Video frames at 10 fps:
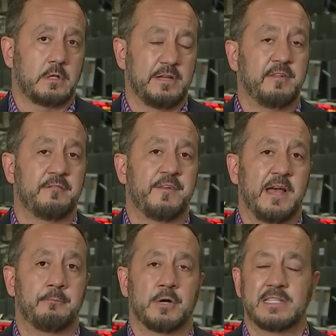Cleveland
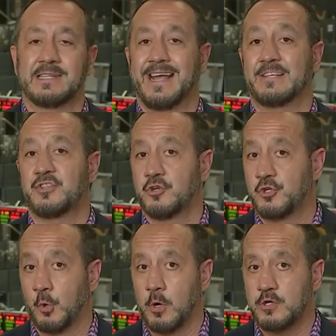Fed President Esther
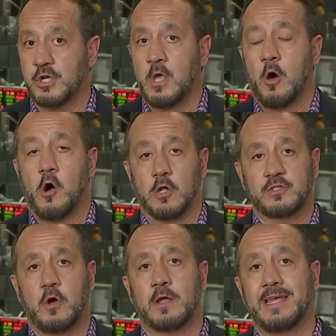George, all
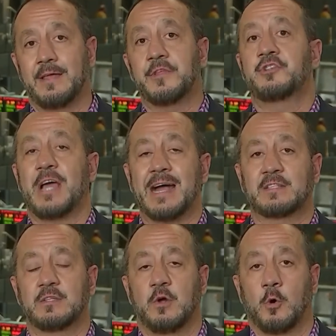talking at the
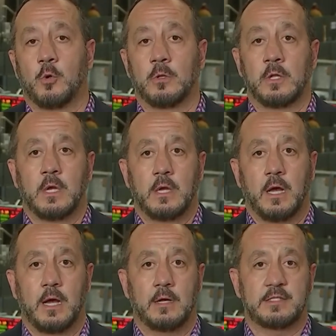Jackson Hole
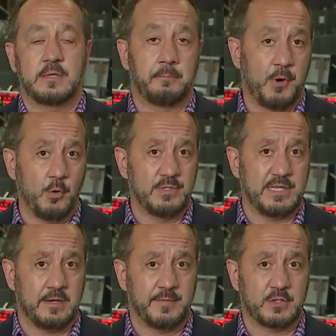uh,
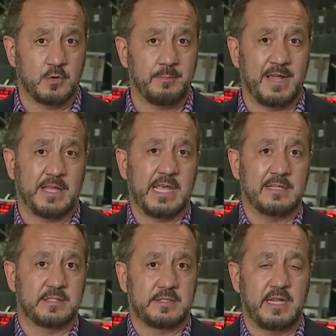symposium that's run by the
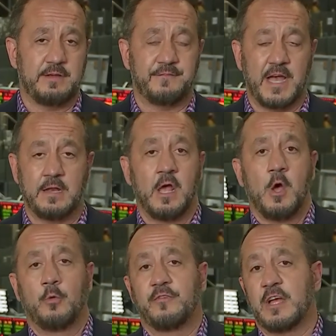Kansas City Fed.
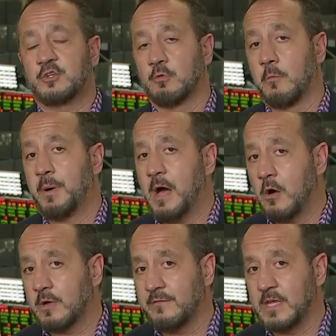We've got Jerome
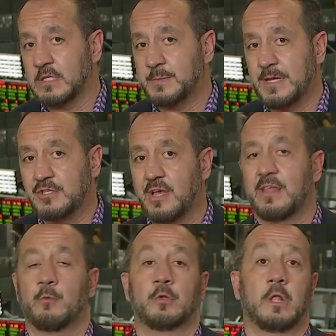Powell giving a speech there
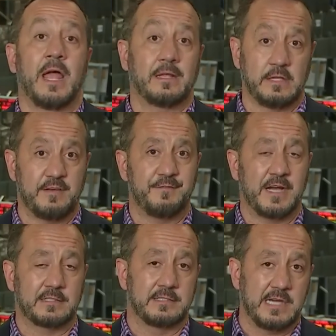that will likely
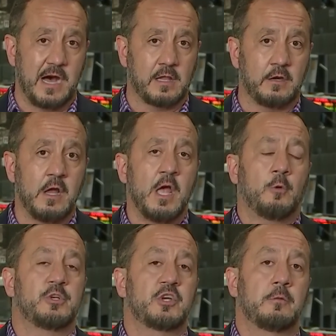affect the dollar,
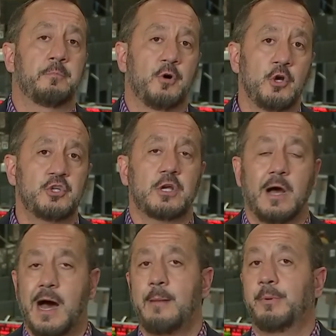which could push
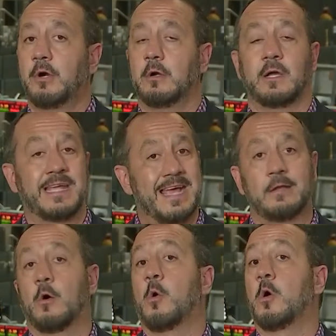copper,
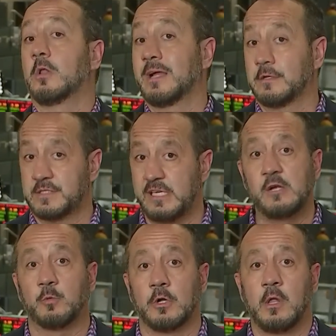again, all else
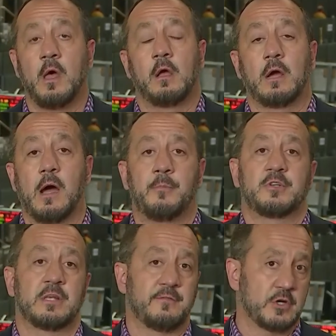equal,
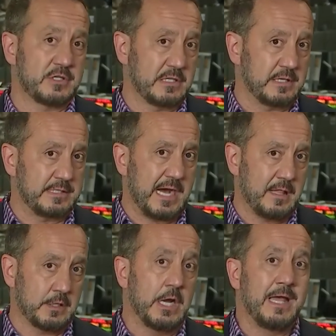copper's inverse to the
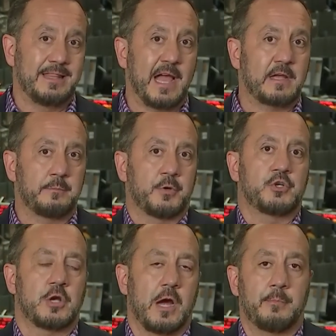dollar. That could
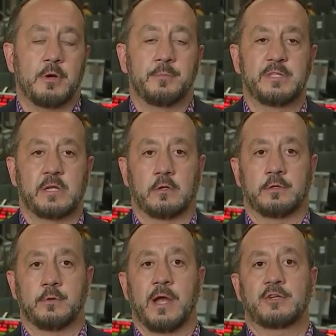push copper in a particular
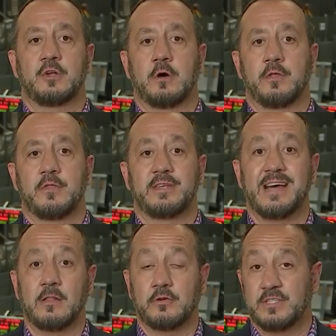direction, although the
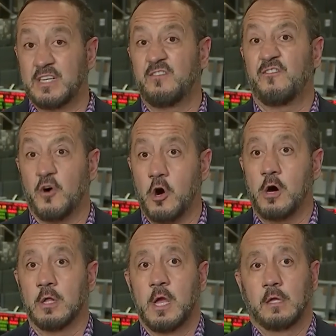dollar did
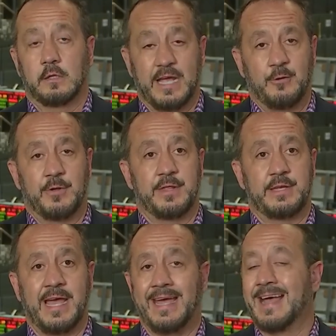fall later in the
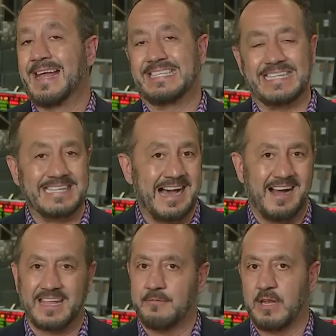day, did
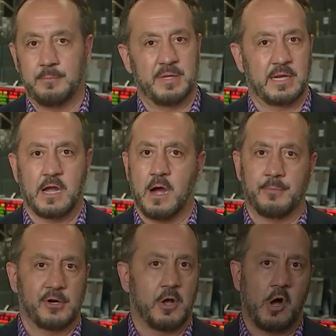not give any bit of
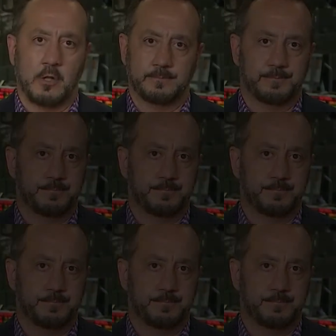copper at all.